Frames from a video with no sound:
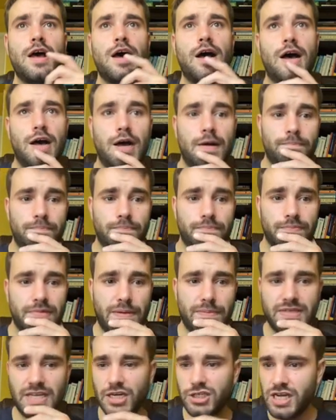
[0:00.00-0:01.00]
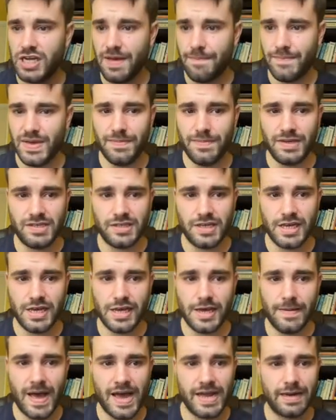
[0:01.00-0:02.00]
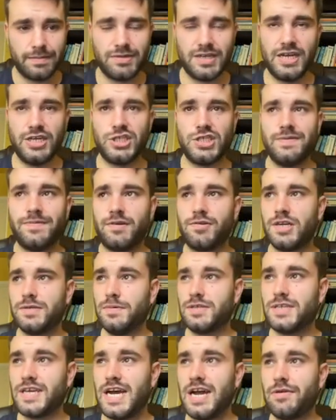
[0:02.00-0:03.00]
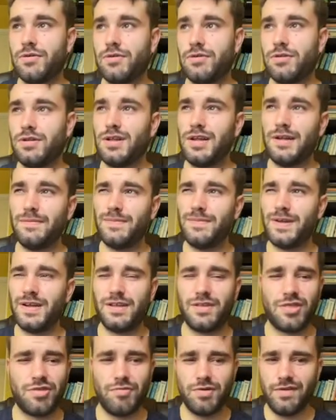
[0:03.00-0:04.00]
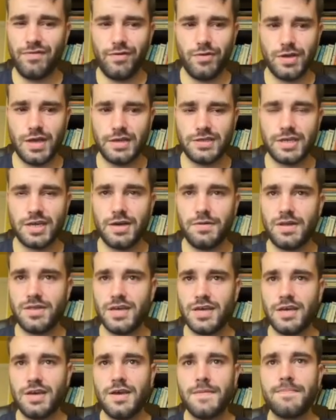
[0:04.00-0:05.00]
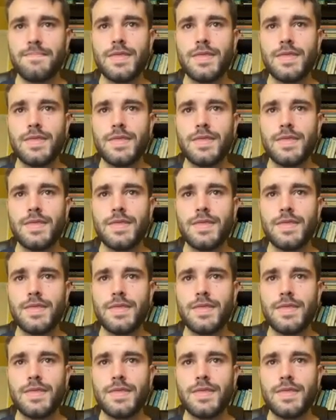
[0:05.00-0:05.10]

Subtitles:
There was actually a BBC adaptation of A Christmas Carol 3 or 4 years ago, I think,